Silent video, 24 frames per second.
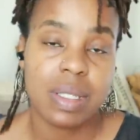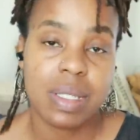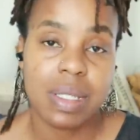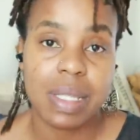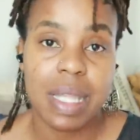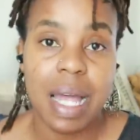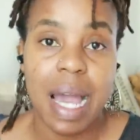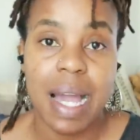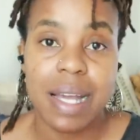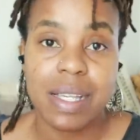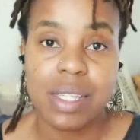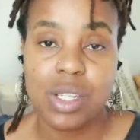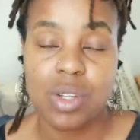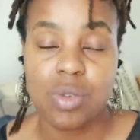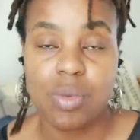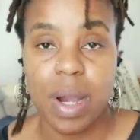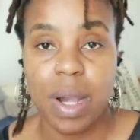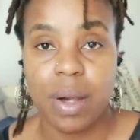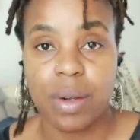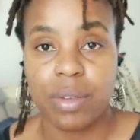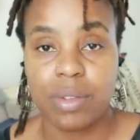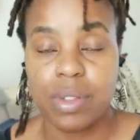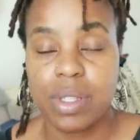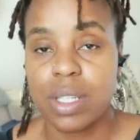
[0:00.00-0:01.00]
last
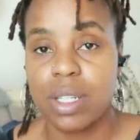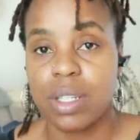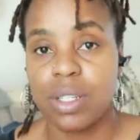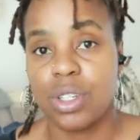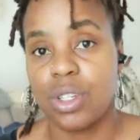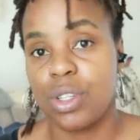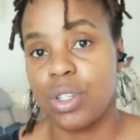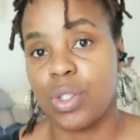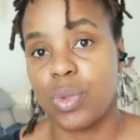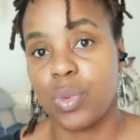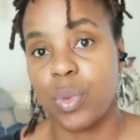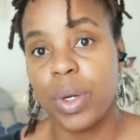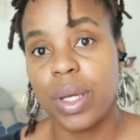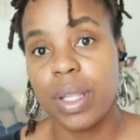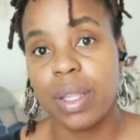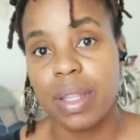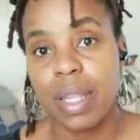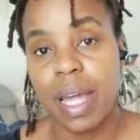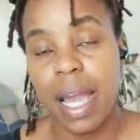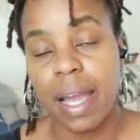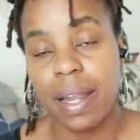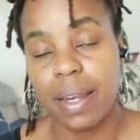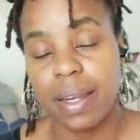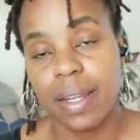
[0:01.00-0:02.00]
round of stitches with
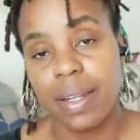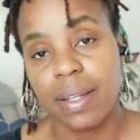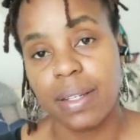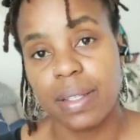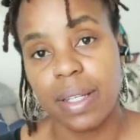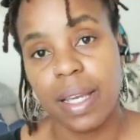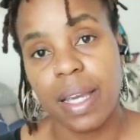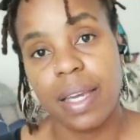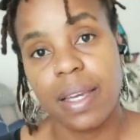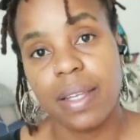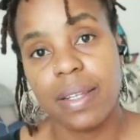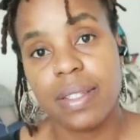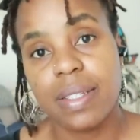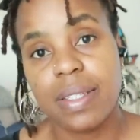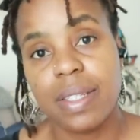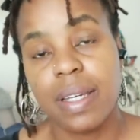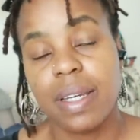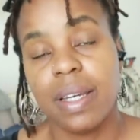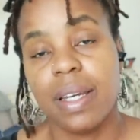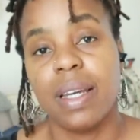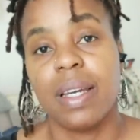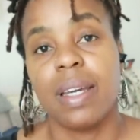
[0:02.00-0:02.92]
that needle end